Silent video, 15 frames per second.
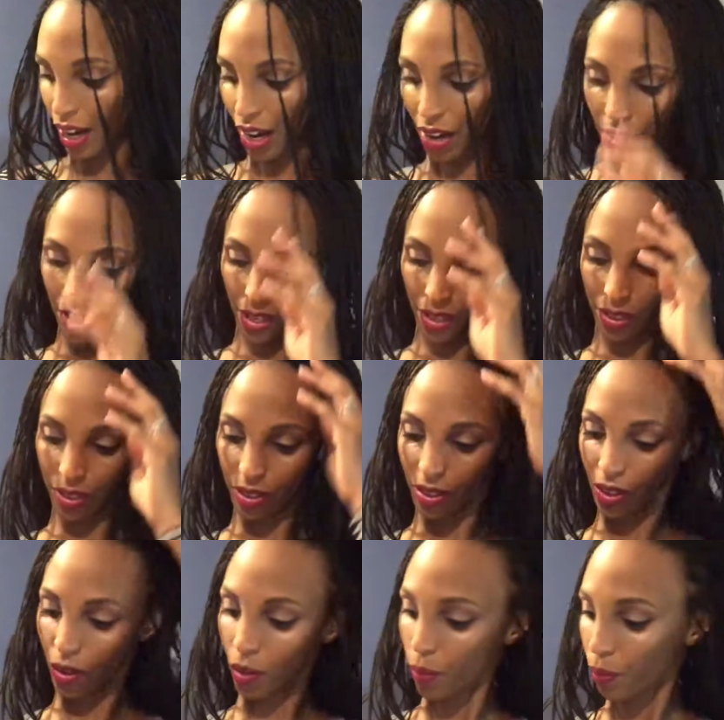All right,
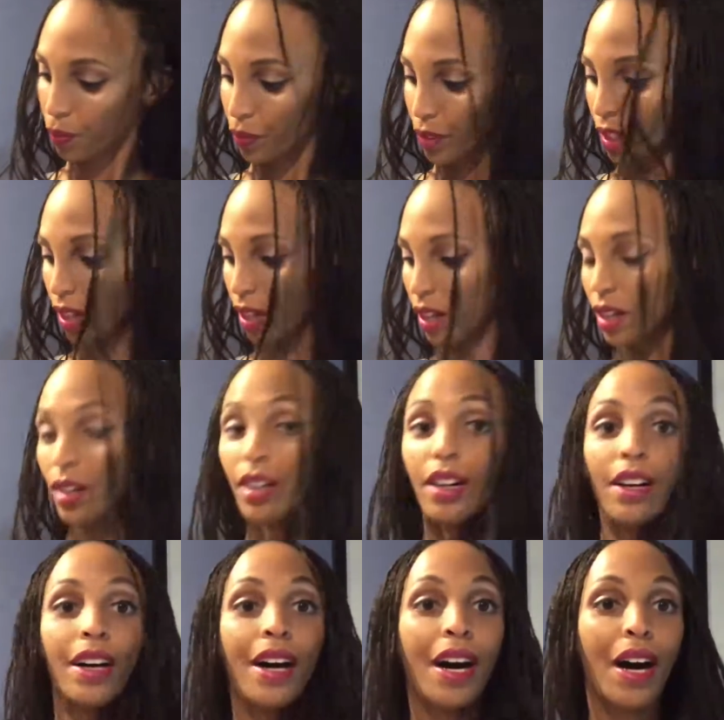so
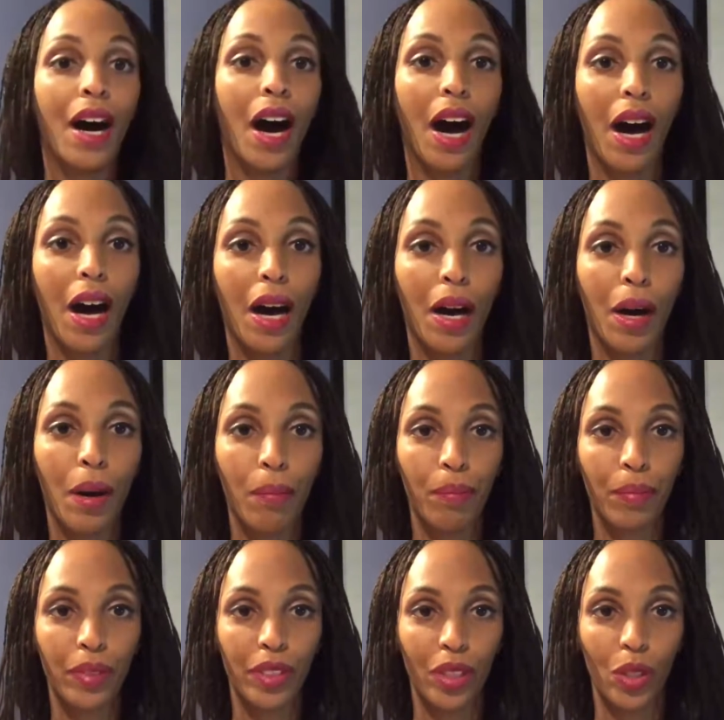
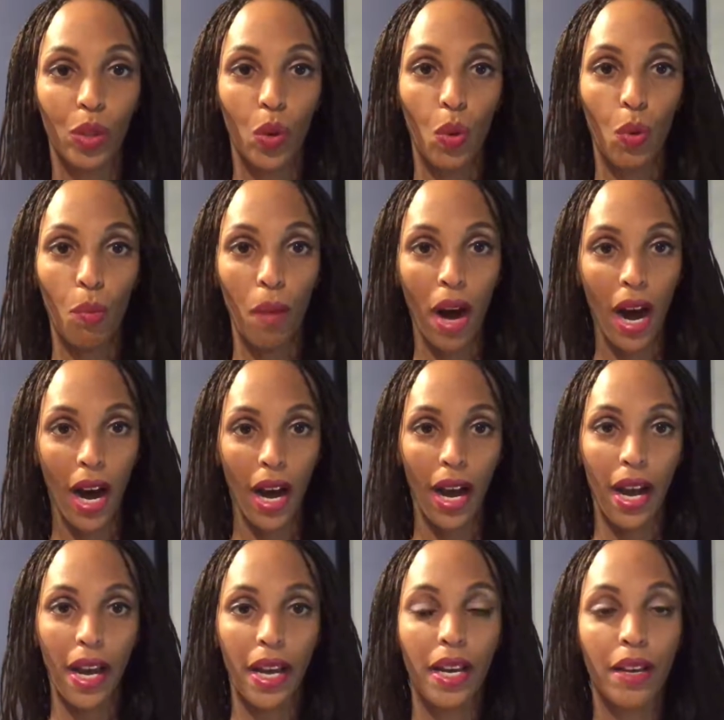my